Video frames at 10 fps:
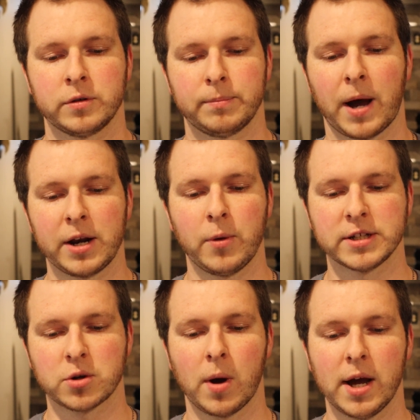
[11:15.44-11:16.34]
body weight
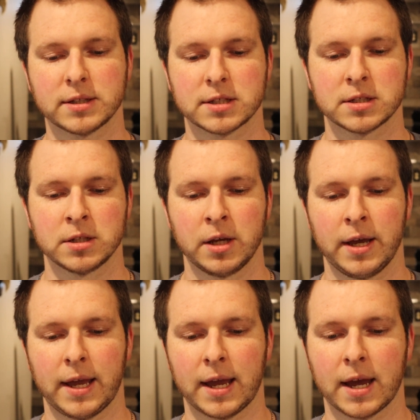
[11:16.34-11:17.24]
squats
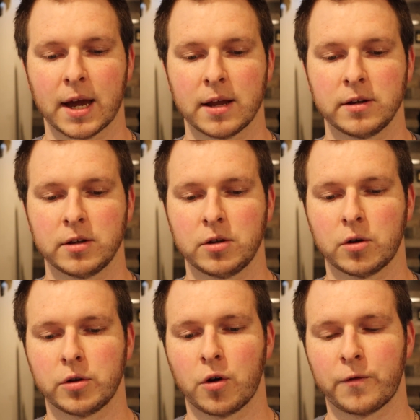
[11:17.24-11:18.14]
and
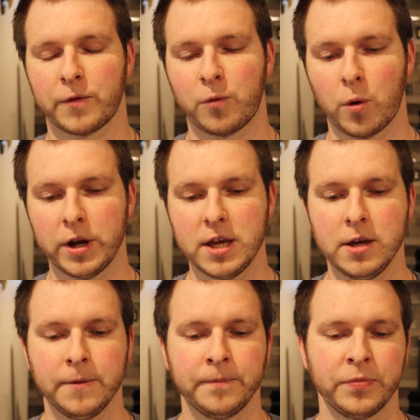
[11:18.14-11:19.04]
you go for 40
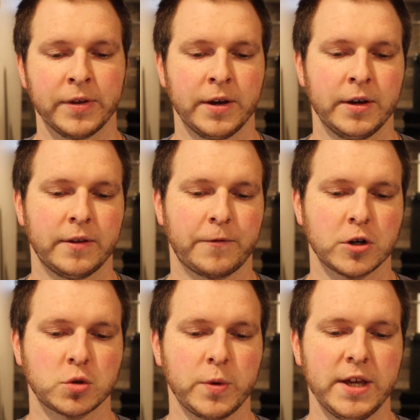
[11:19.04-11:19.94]
the
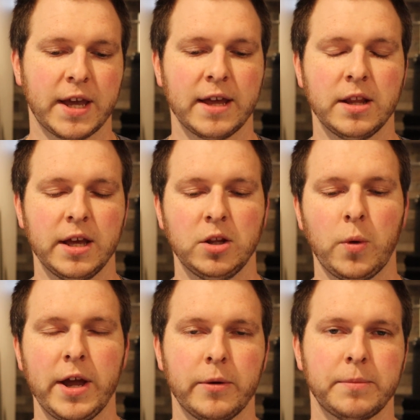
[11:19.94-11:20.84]
first week, and the
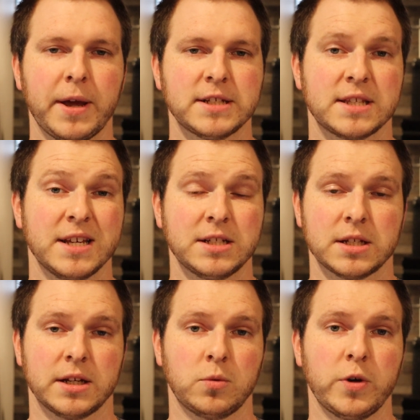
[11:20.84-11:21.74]
way I would base this
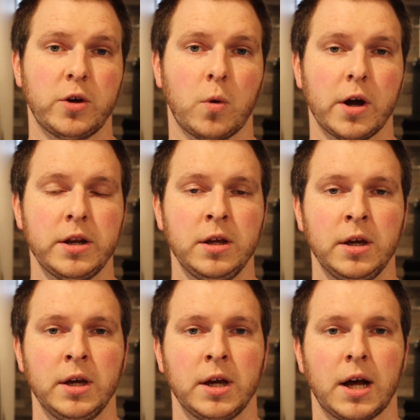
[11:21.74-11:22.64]
in week 1,
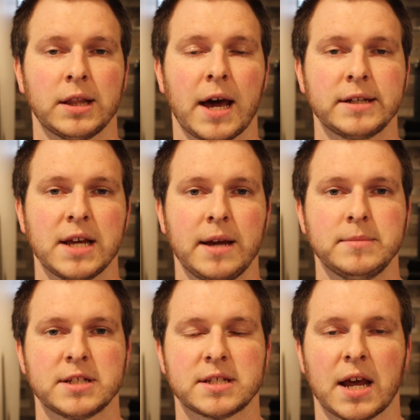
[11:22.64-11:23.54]
a lot of
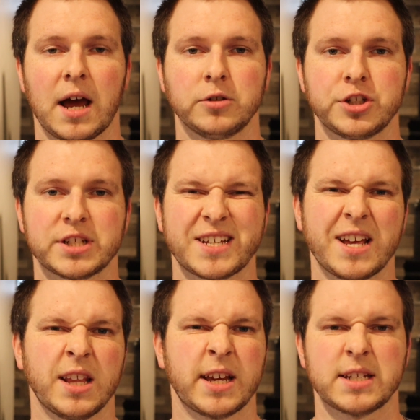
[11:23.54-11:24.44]
times is I'll just
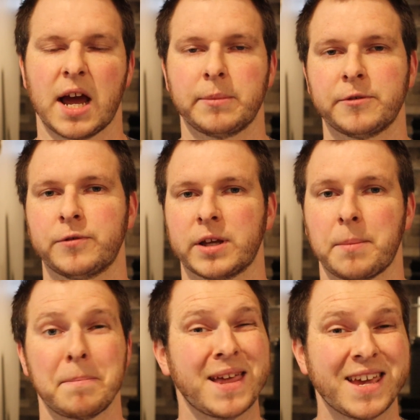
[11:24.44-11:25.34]
set like a timer for like a
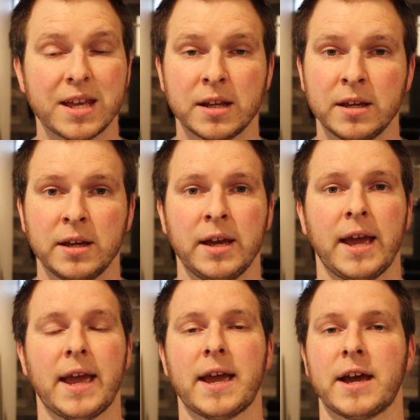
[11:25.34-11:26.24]
minute
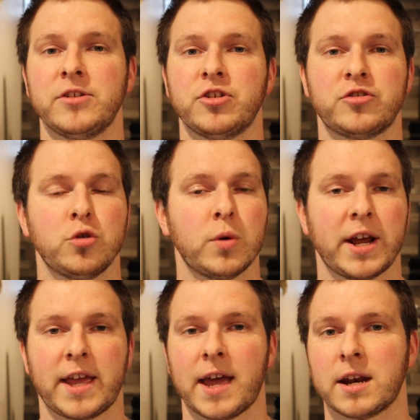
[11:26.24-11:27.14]
and just do what
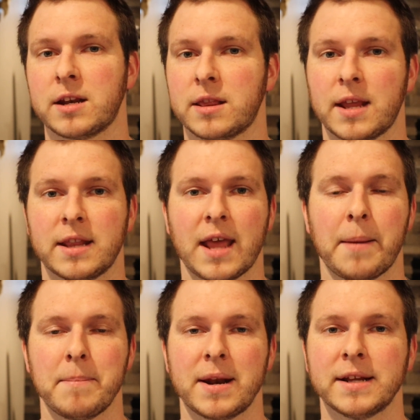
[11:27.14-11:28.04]
I can in
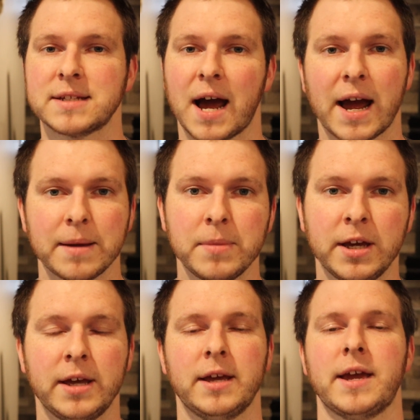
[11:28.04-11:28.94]
that minute time.
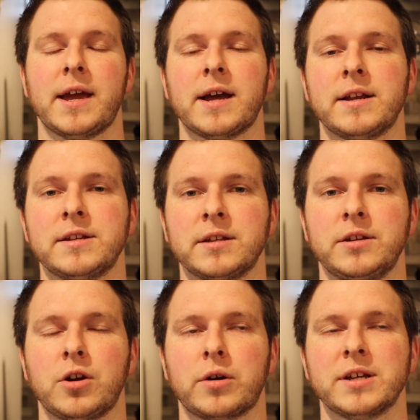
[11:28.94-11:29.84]
And
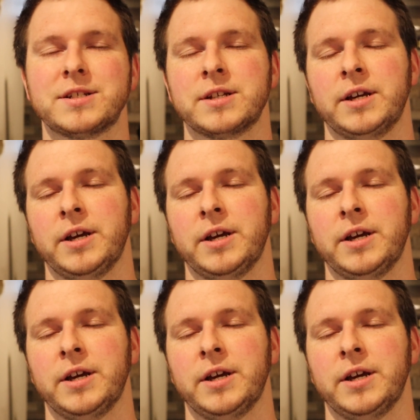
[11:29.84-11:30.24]
because